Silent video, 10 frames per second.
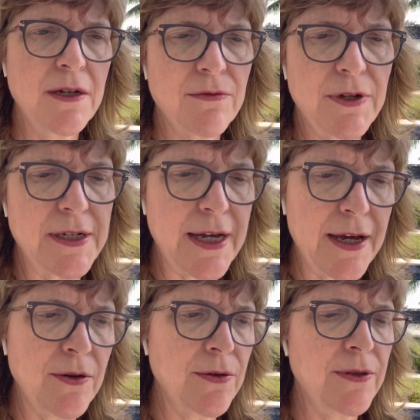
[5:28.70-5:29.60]
written
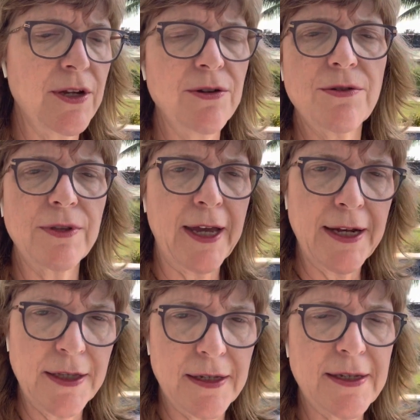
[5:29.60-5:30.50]
down. They're your
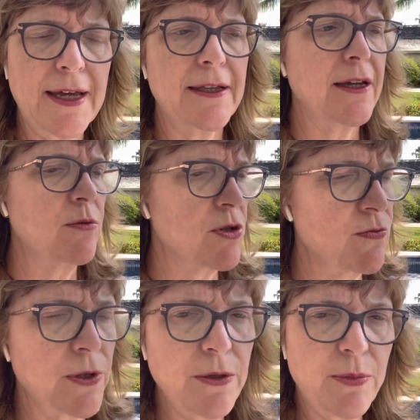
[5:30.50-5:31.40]
line in the sand, like what's
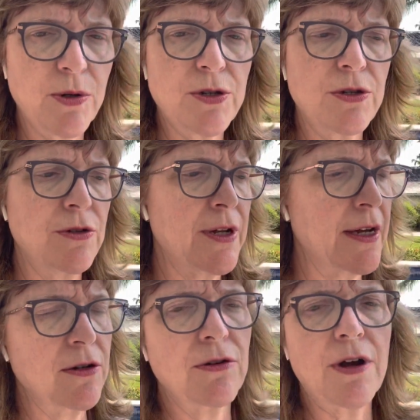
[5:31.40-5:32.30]
really important to you. You're
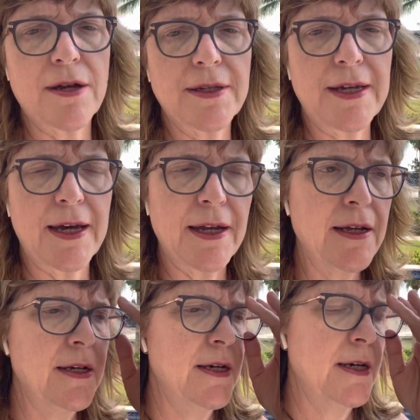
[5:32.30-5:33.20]
not going to cross that.
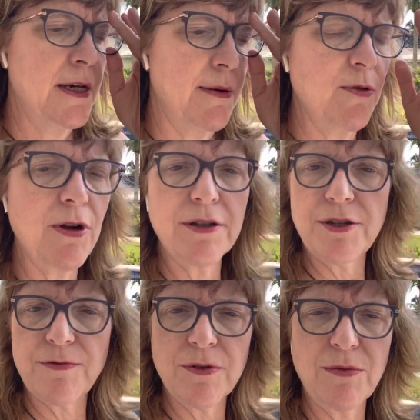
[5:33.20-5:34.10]
Um, and we're all
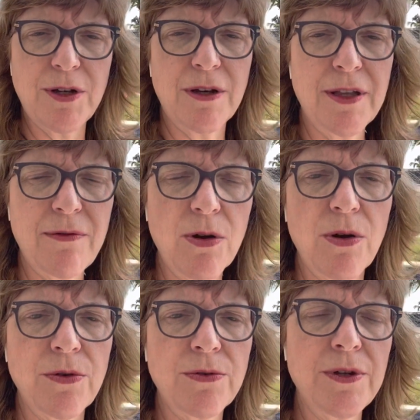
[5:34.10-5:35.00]
different. We all have our
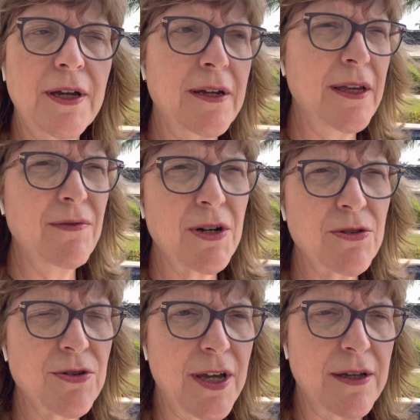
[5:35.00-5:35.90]
own, and even our
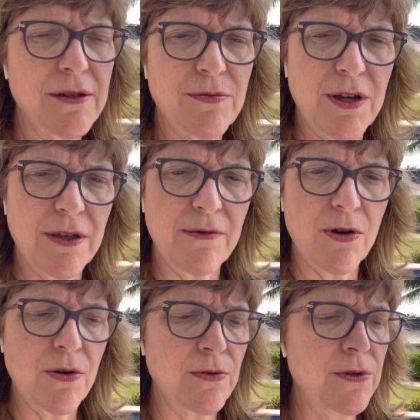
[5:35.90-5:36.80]
strengths. We all have our
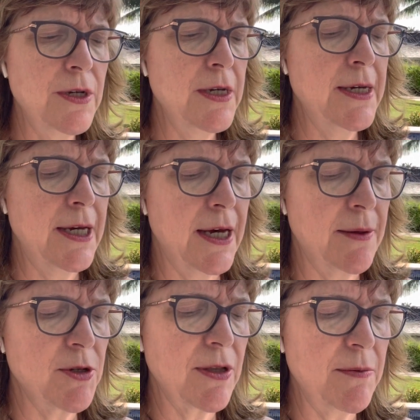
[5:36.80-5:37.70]
own.
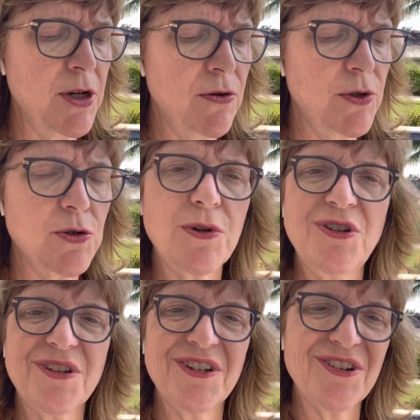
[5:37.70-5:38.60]
Um, so let me know which one
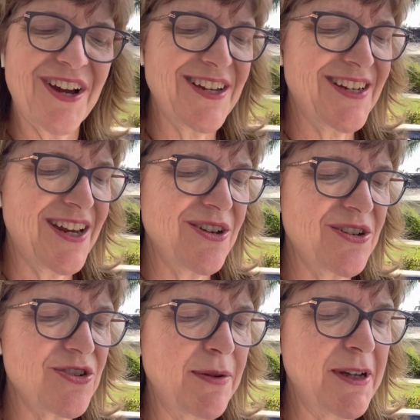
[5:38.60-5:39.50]
you're going to try today. You're
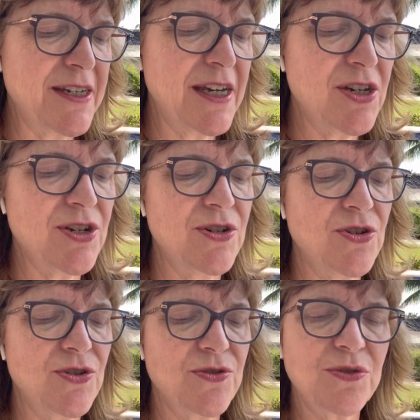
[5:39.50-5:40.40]
going to try meditation,
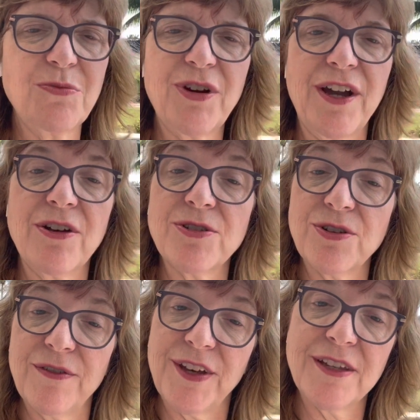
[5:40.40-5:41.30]
journal, prayer, or
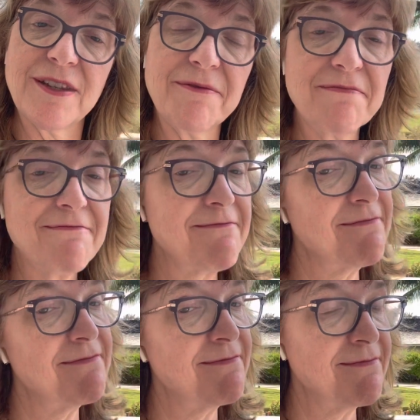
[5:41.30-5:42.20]
service.
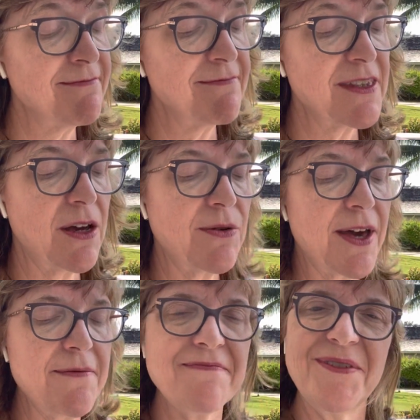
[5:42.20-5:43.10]

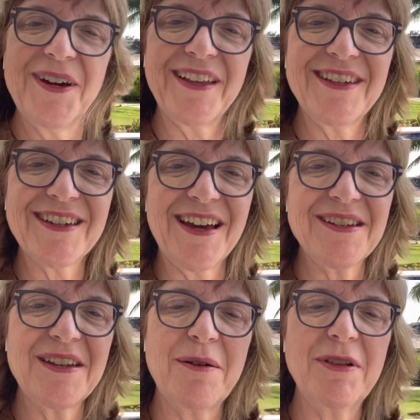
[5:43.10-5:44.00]
Okay? You got this,
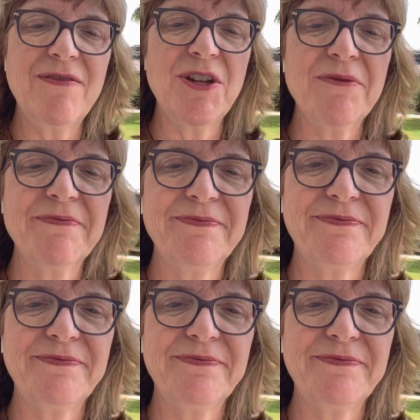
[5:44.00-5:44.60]
guys. I believe in you.